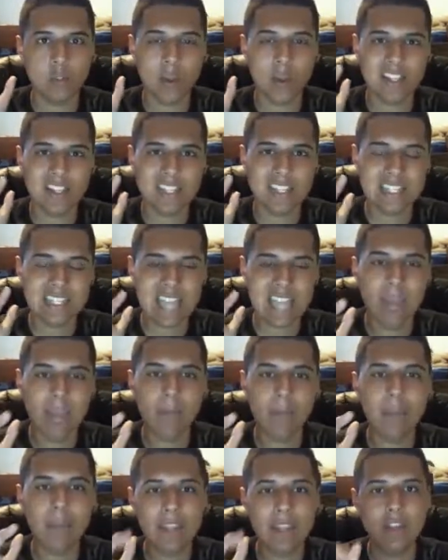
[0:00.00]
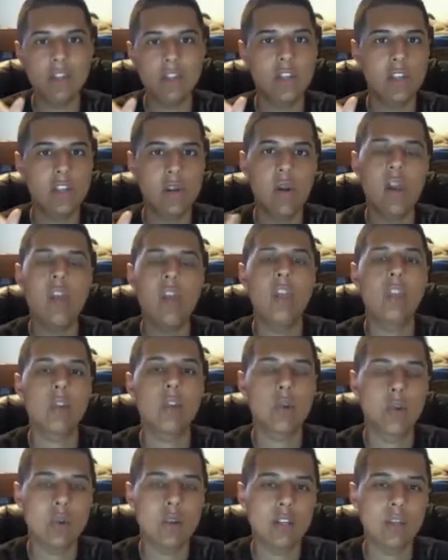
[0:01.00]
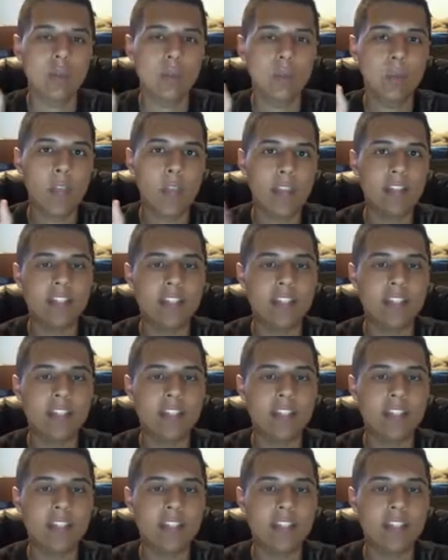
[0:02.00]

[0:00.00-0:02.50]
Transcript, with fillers: going to tap into. They're going to get